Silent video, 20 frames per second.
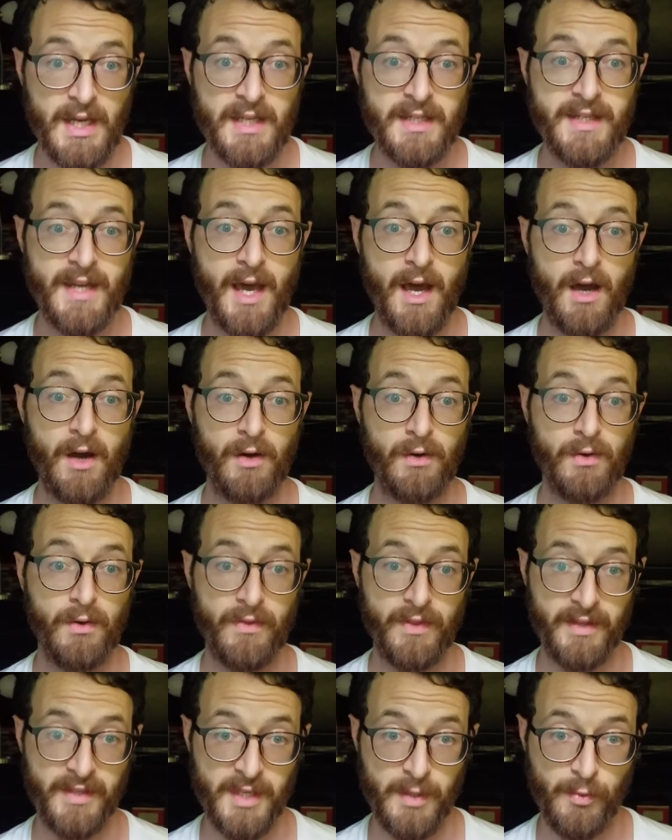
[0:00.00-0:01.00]
Now,
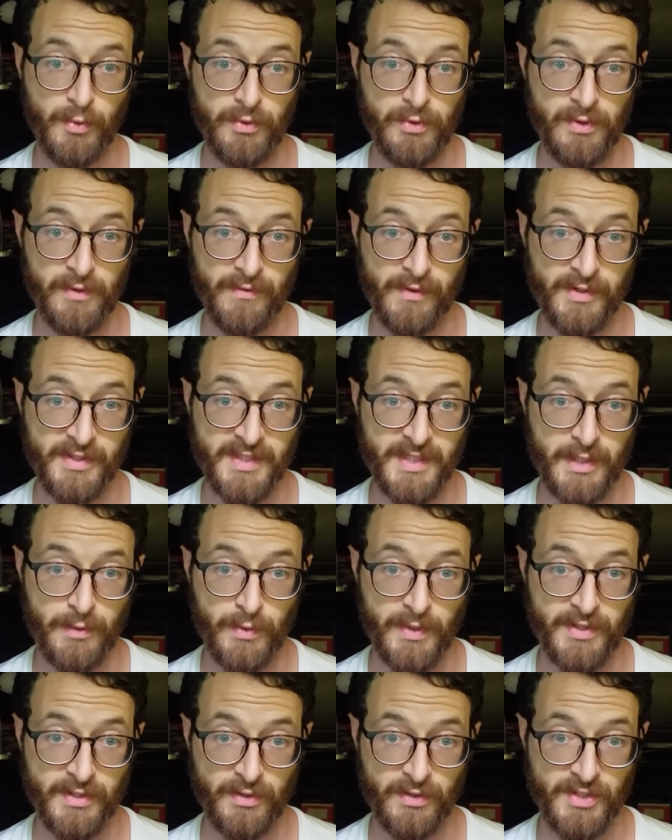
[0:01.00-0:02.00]
the Hebrew University
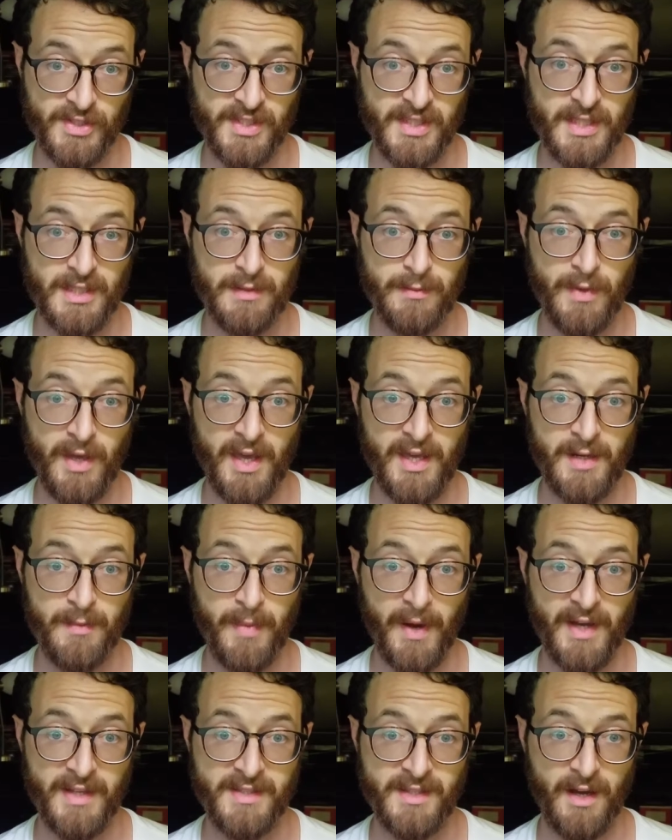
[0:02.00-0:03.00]
research team, headed
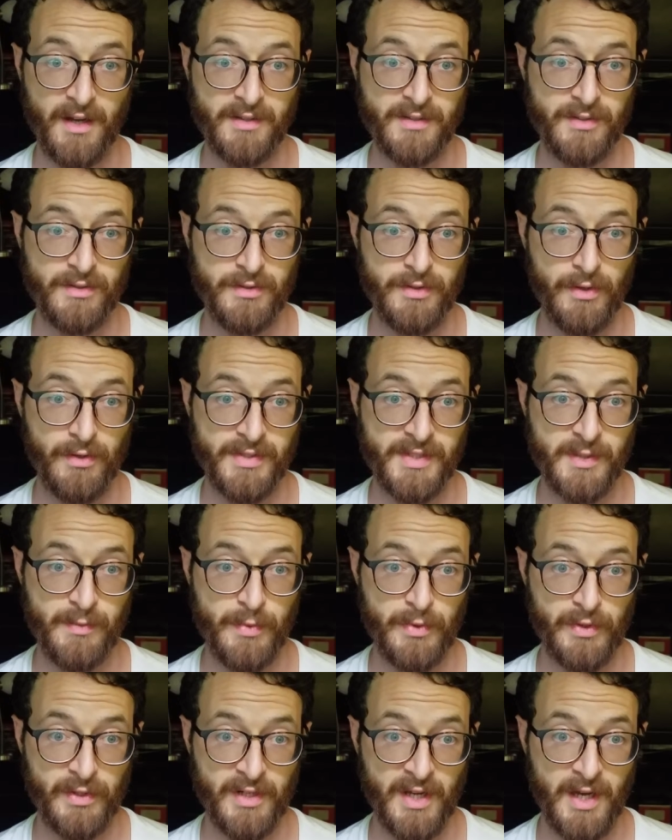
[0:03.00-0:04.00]
by Dr. Yossi
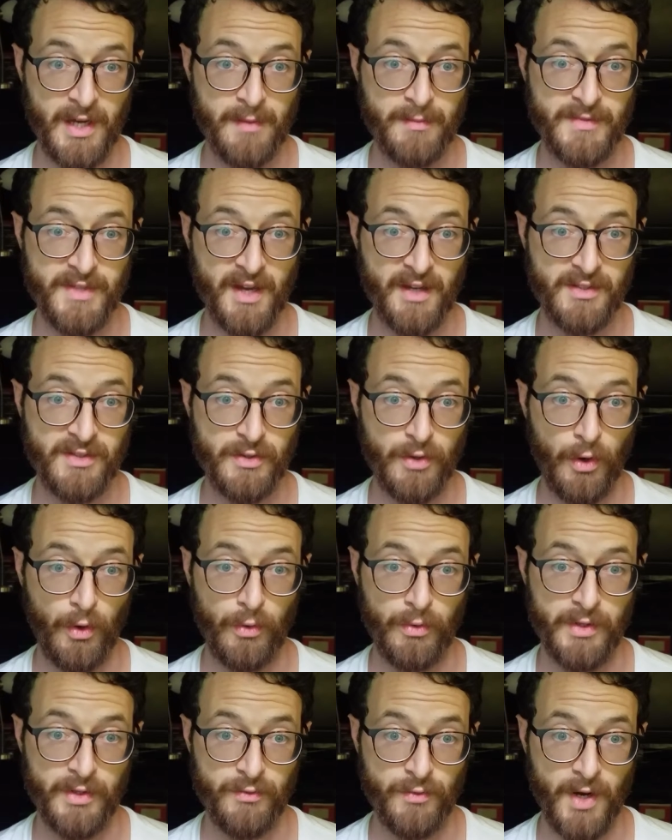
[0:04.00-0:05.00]
Buganim, Dr.
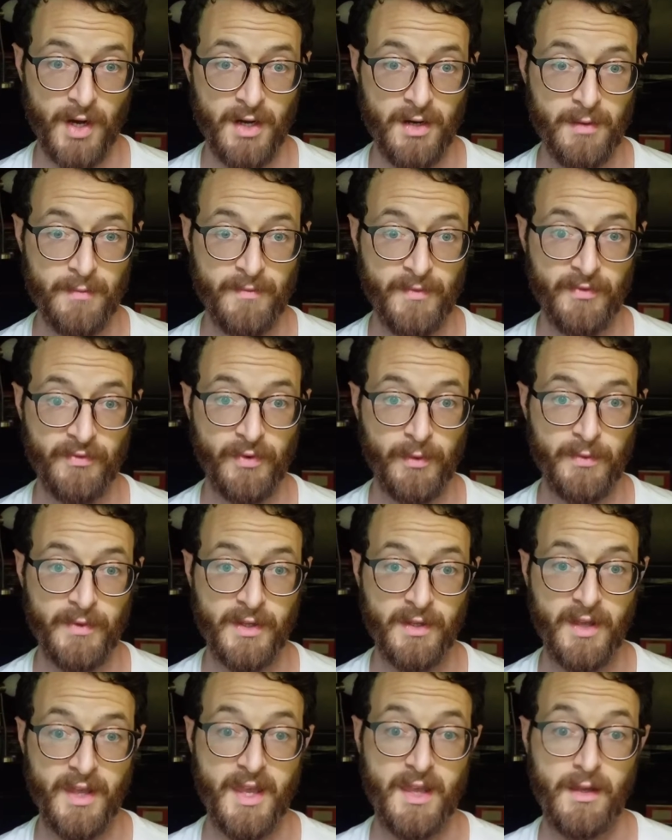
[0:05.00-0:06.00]
Oren Ram from
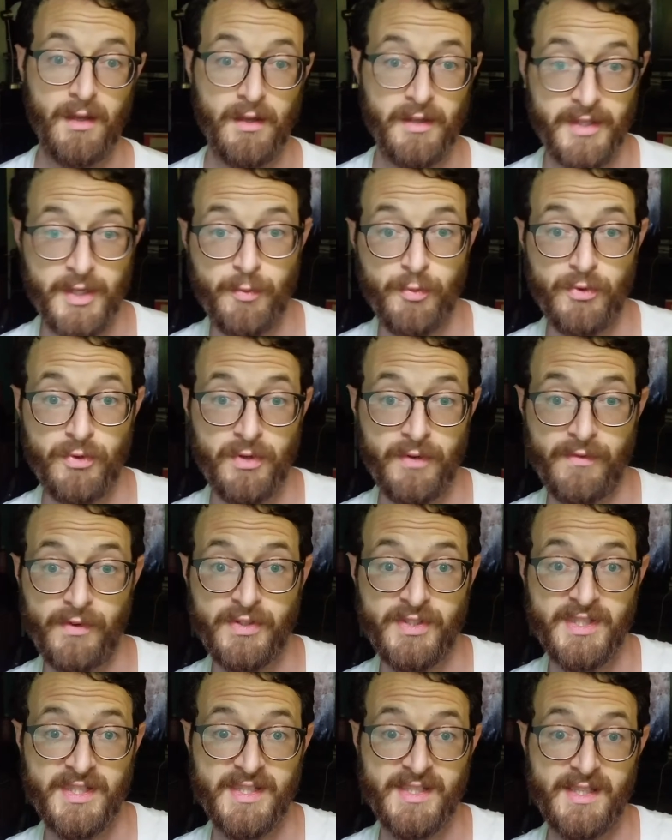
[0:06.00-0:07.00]
the Hebrew
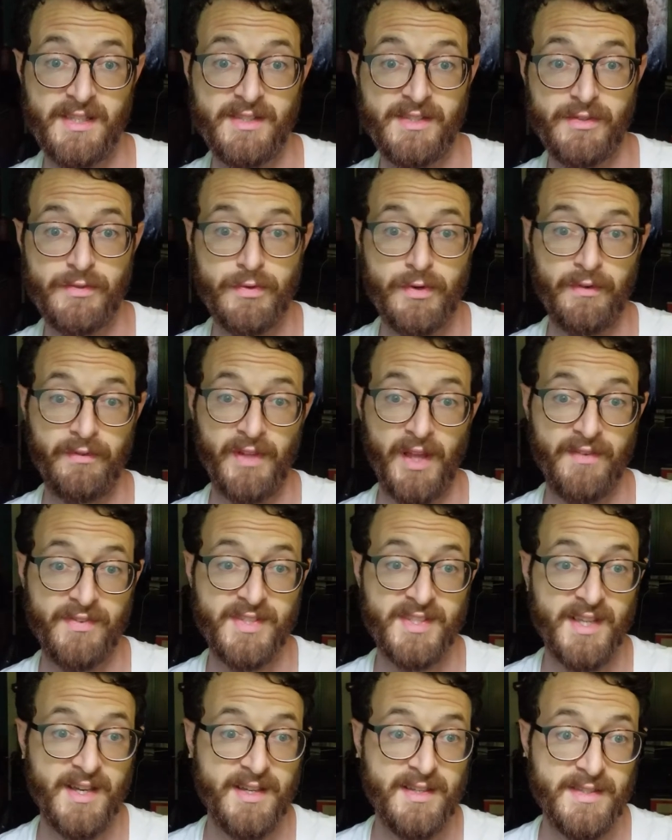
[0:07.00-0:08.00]
University's Institute of Life
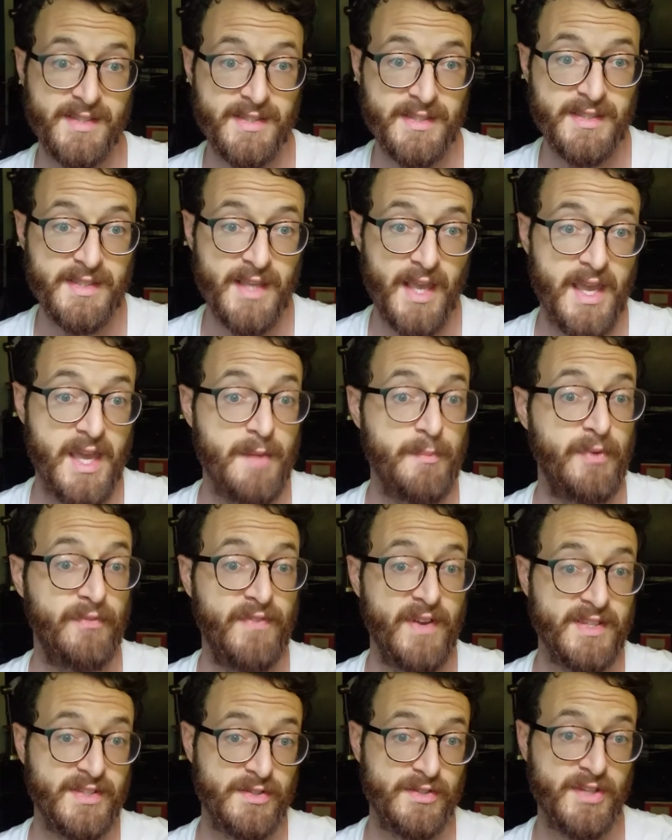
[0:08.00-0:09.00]
Sciences, and
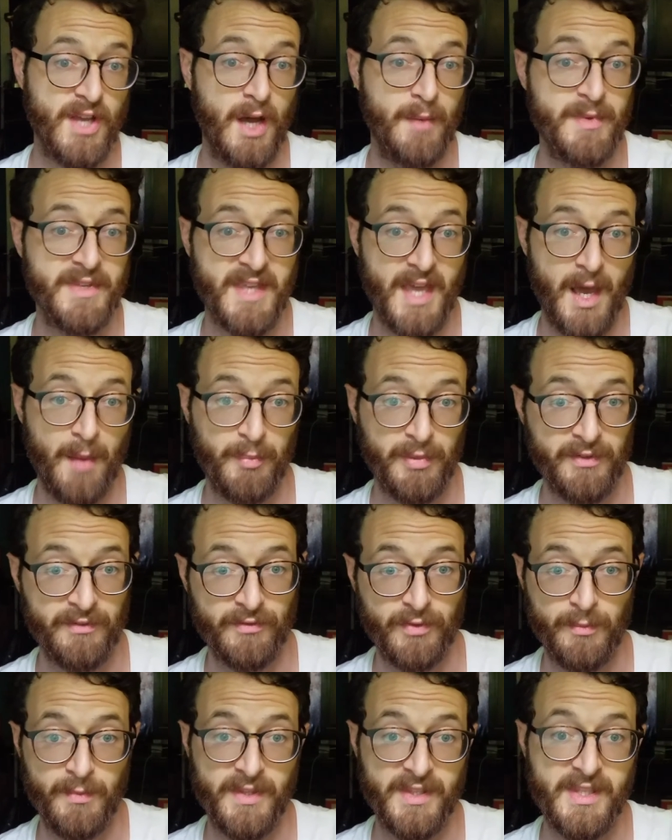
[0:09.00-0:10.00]
Professor Tommy Kaplan
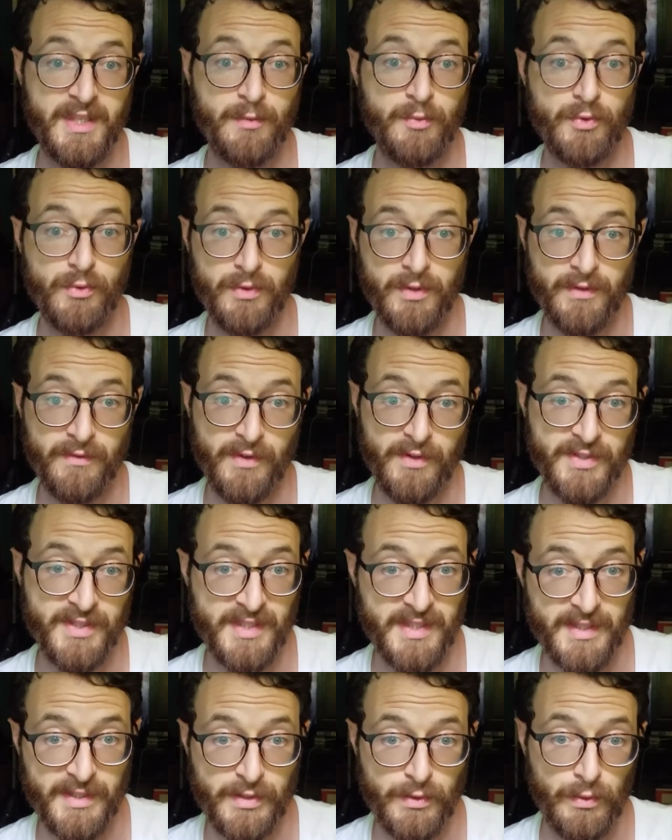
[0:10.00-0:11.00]
from the Hebrew
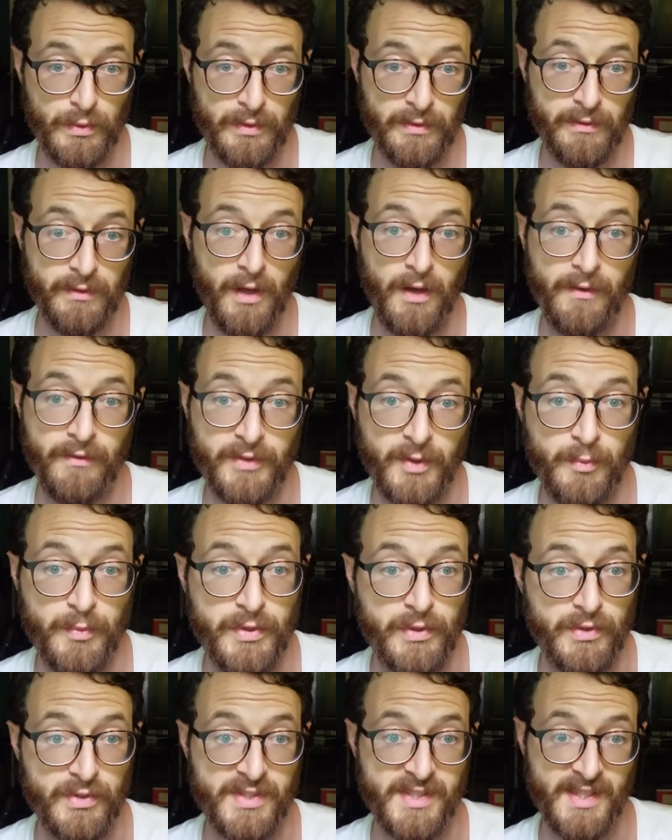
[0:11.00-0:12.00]
University School of
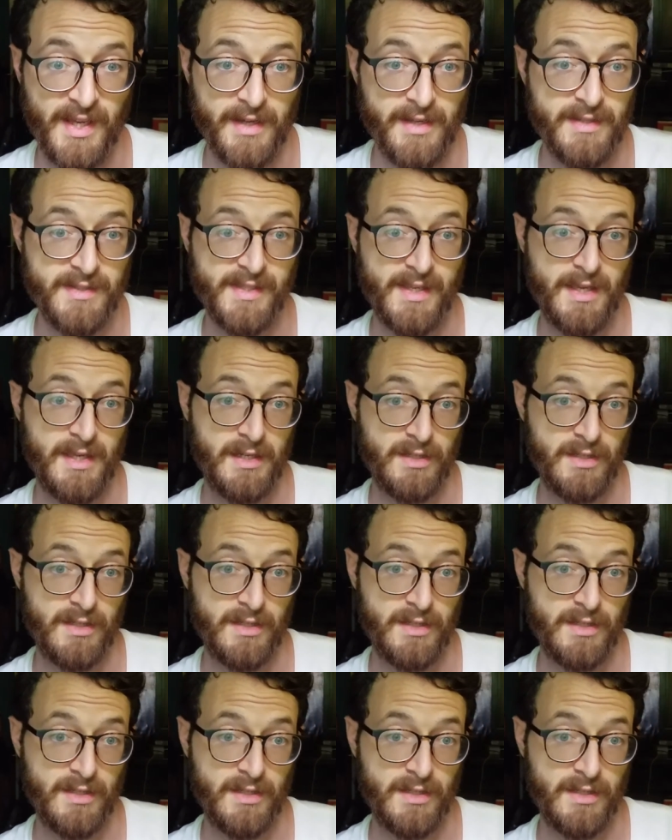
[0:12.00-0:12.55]
Computer Science and